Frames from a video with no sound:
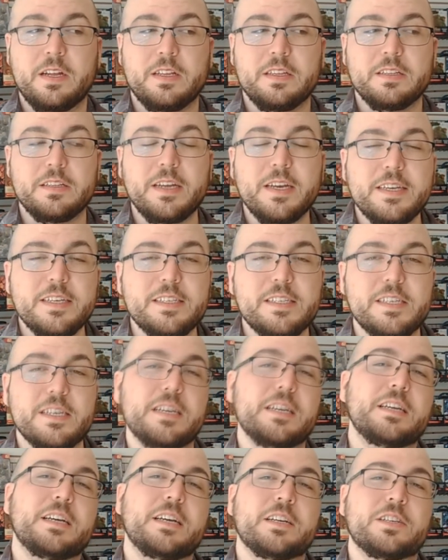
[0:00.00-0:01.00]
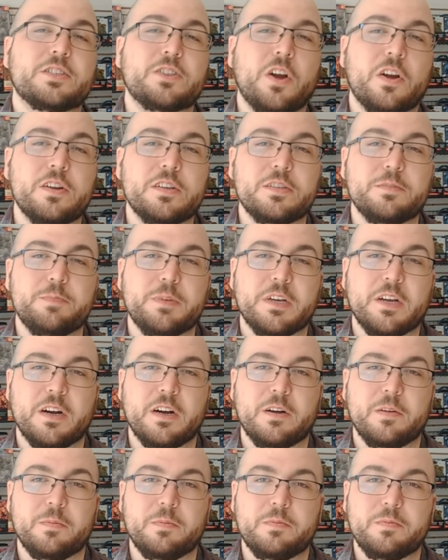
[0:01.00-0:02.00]
Legacy is starting to
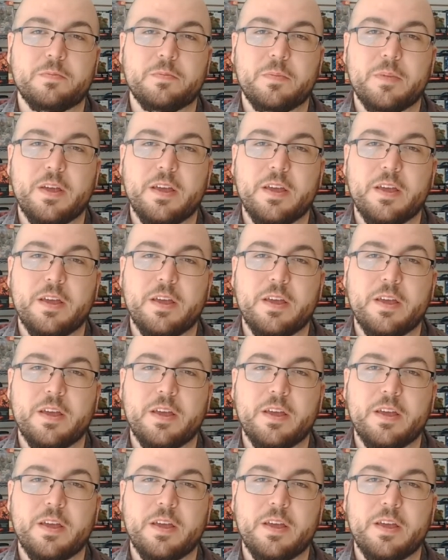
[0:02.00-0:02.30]
become